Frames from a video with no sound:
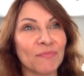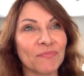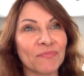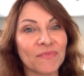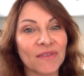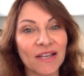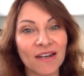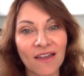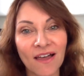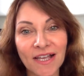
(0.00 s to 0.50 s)

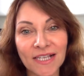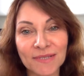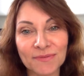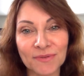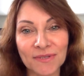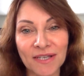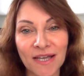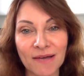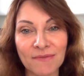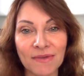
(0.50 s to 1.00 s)
clients
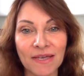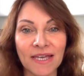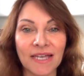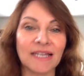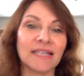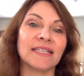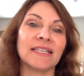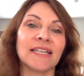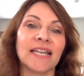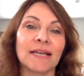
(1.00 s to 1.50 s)
would come
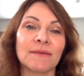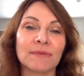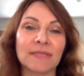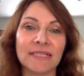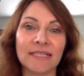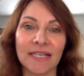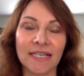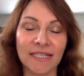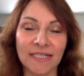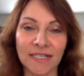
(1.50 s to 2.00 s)
in and I would
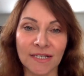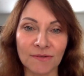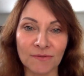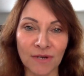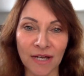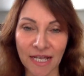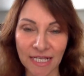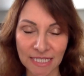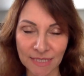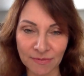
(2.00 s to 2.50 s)
say,
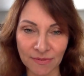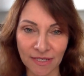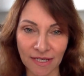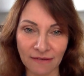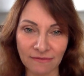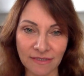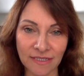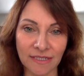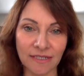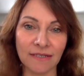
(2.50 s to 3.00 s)
what
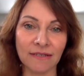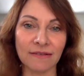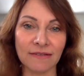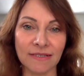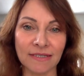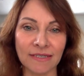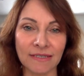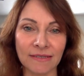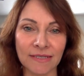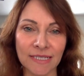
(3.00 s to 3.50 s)
SPF do you use?
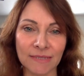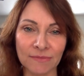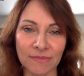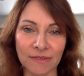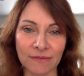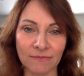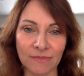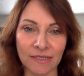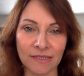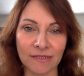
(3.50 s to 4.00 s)
And some of
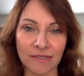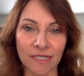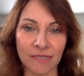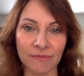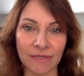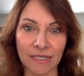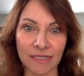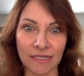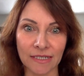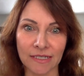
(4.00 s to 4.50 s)
them would look at
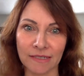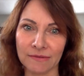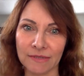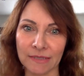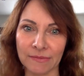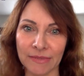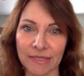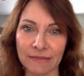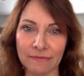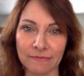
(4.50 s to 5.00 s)
me like I was a
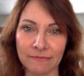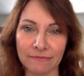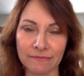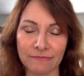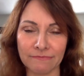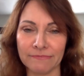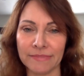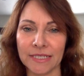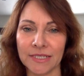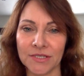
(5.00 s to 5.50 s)
bit
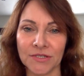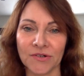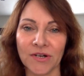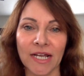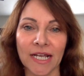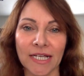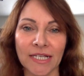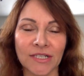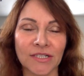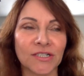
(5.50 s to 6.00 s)

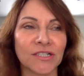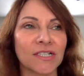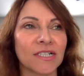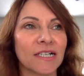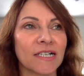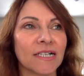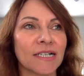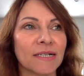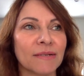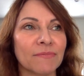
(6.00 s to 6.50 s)
strange,
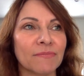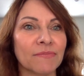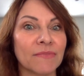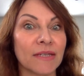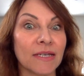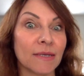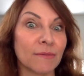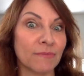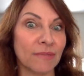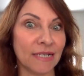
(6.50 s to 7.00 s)

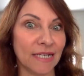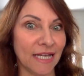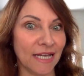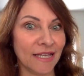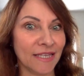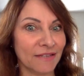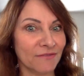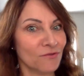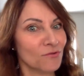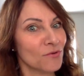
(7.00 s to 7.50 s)
but
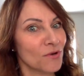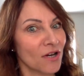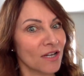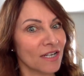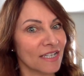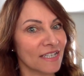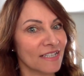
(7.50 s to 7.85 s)
now they've all got it